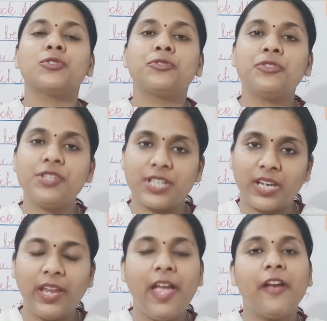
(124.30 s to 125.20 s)
So
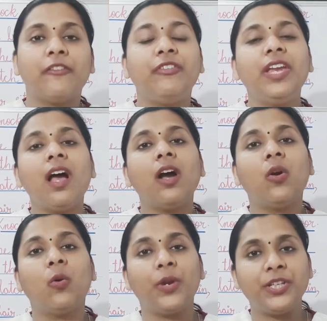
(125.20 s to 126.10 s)
today we
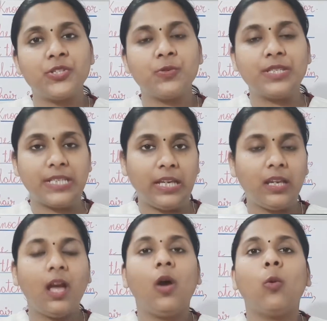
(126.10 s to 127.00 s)
are going to
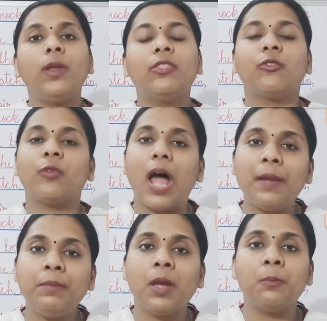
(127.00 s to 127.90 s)
deal with
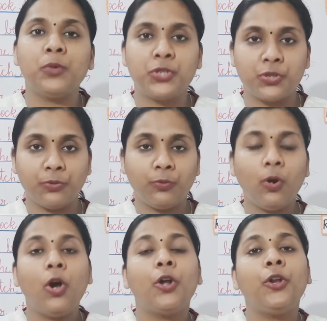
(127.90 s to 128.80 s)
rhyme number 2,